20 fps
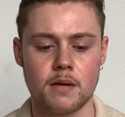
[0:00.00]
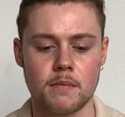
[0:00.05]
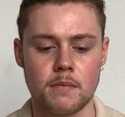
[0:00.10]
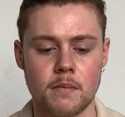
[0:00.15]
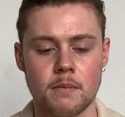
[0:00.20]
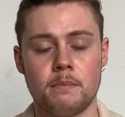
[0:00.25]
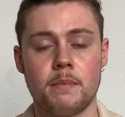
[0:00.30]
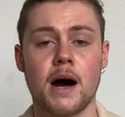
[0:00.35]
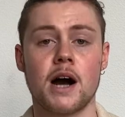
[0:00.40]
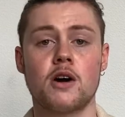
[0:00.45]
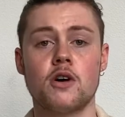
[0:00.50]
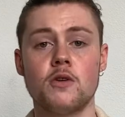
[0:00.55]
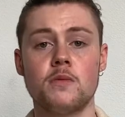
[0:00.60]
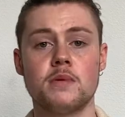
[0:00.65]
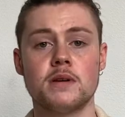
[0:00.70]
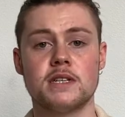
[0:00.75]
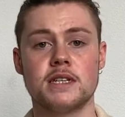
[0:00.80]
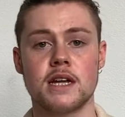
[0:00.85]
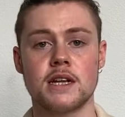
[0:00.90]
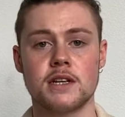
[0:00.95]
backup
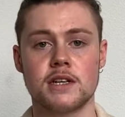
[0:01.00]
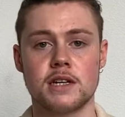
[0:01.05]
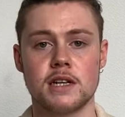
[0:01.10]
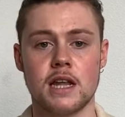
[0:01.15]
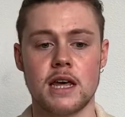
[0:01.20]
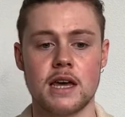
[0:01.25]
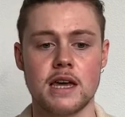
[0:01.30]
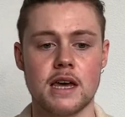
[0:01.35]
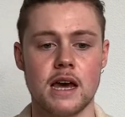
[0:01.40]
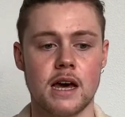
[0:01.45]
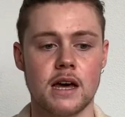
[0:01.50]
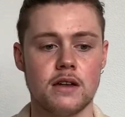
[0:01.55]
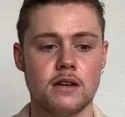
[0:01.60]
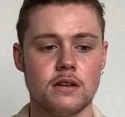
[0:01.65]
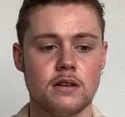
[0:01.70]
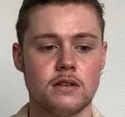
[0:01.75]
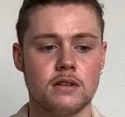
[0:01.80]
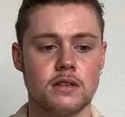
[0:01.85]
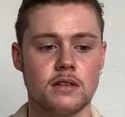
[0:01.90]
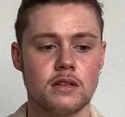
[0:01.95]
essentially,
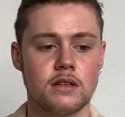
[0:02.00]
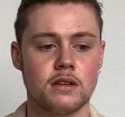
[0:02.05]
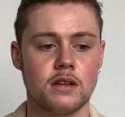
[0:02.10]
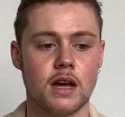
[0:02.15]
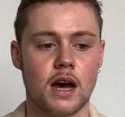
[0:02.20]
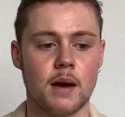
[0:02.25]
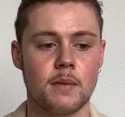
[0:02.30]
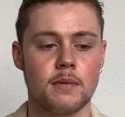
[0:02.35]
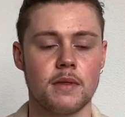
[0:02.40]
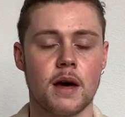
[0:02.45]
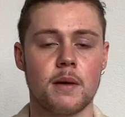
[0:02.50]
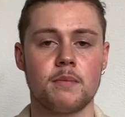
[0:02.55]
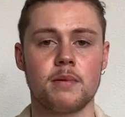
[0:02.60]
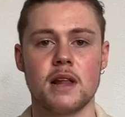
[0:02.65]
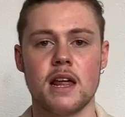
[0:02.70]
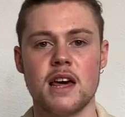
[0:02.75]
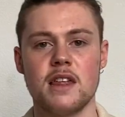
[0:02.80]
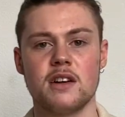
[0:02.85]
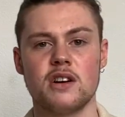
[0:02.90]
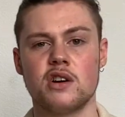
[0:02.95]
and that
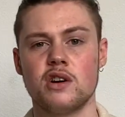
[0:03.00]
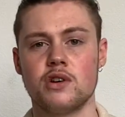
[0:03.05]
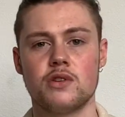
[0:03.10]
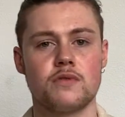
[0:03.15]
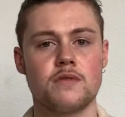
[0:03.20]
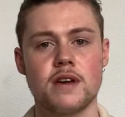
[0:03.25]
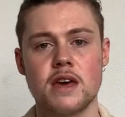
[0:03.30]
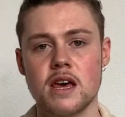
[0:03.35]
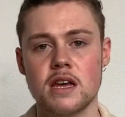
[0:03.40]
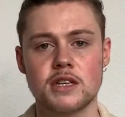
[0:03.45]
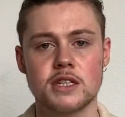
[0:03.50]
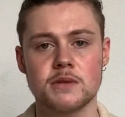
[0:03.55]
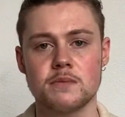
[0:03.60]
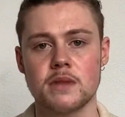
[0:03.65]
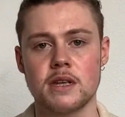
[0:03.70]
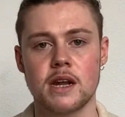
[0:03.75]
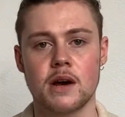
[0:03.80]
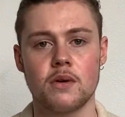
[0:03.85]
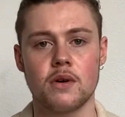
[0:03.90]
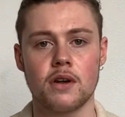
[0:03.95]
player that can create
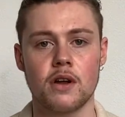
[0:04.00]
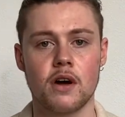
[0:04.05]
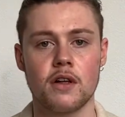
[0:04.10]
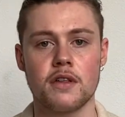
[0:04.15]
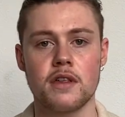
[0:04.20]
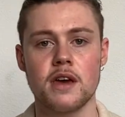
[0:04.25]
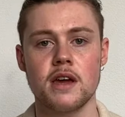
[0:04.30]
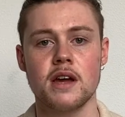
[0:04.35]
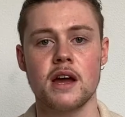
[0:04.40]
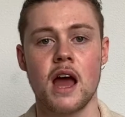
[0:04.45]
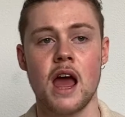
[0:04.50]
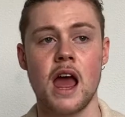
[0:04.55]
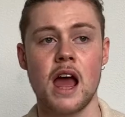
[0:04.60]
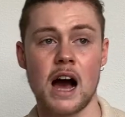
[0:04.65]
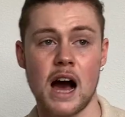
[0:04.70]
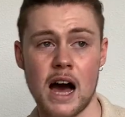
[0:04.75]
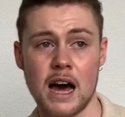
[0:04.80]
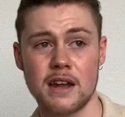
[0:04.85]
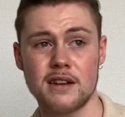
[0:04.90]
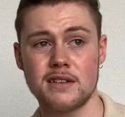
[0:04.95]
something out of nothing.
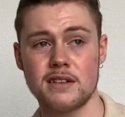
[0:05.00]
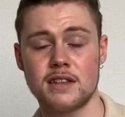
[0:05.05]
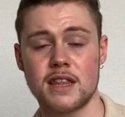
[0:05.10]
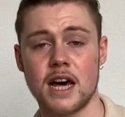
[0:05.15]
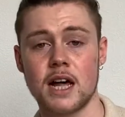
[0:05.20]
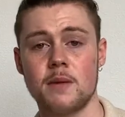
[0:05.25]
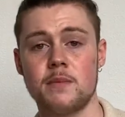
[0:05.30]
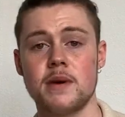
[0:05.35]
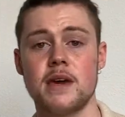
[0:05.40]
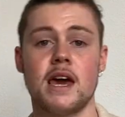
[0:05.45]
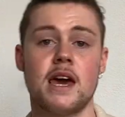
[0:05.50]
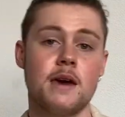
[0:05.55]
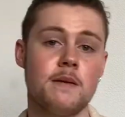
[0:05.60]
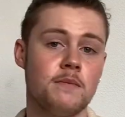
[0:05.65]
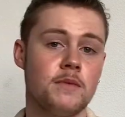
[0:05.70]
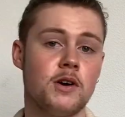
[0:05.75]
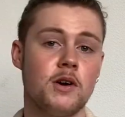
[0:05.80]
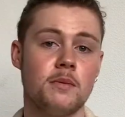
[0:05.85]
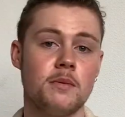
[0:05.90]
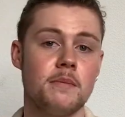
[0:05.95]
And that'll be
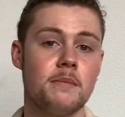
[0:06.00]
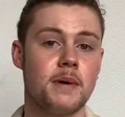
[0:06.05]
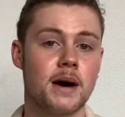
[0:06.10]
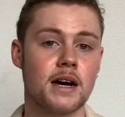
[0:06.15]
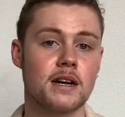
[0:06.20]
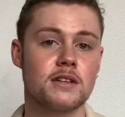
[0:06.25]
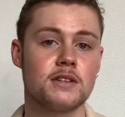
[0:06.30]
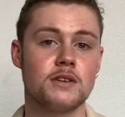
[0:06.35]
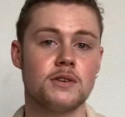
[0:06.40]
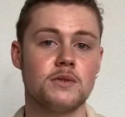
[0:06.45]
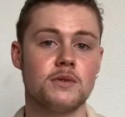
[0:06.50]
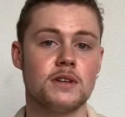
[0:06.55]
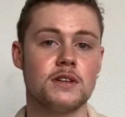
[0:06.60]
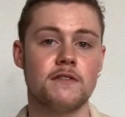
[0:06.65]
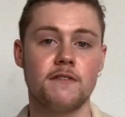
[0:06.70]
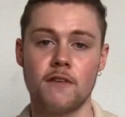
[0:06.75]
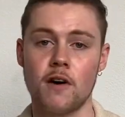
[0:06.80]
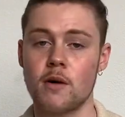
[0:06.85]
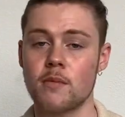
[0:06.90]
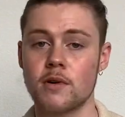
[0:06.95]
him coming back to his
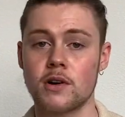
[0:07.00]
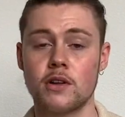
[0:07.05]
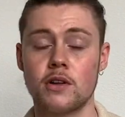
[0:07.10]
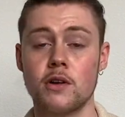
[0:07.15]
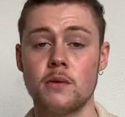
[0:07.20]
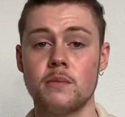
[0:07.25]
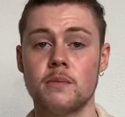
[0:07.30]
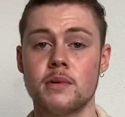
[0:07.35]
former club,